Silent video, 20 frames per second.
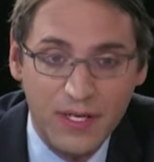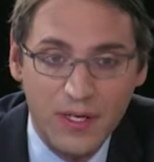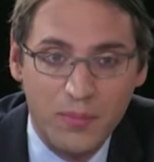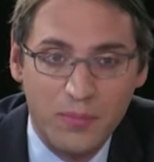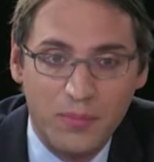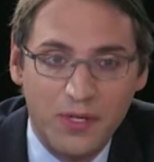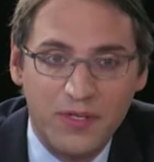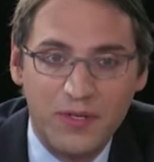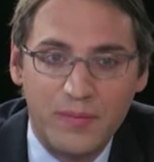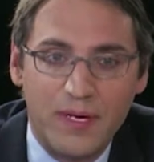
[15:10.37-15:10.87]

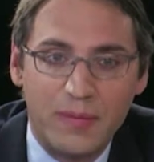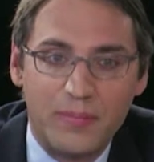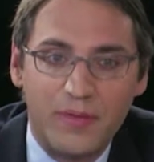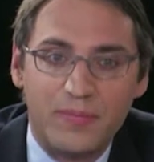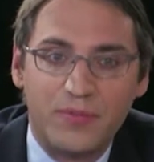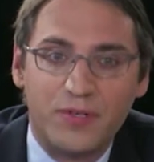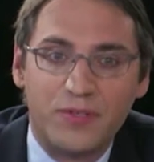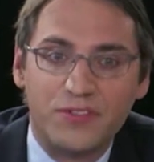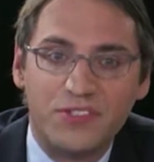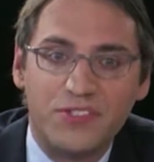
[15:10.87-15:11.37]
bottom-up
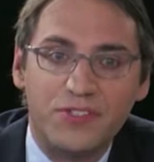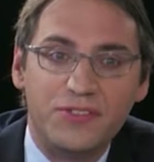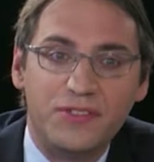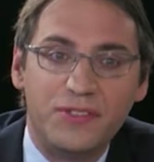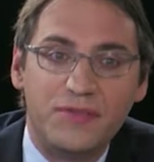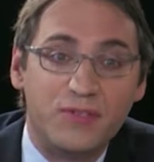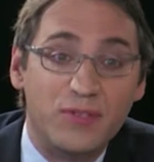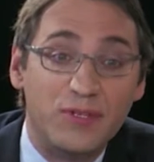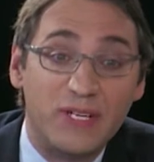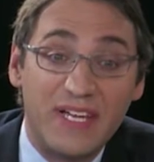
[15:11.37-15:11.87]
approaches.
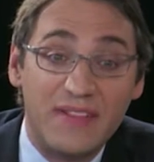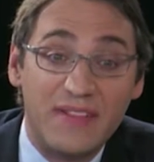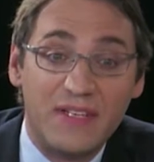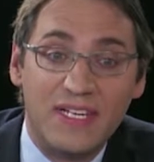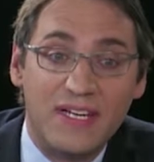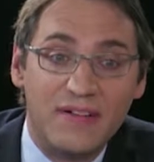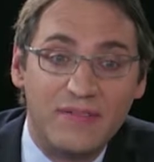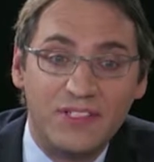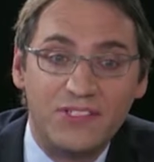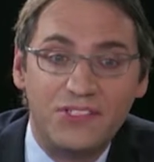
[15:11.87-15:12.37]
If you look at the
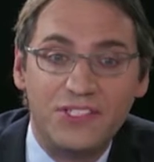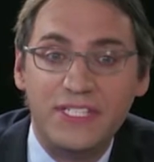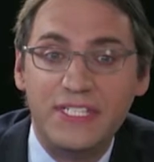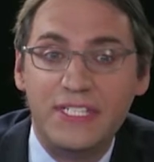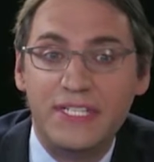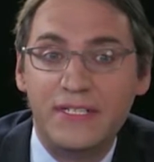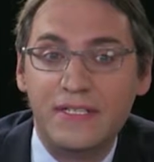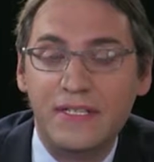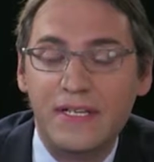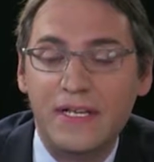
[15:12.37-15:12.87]
levels here,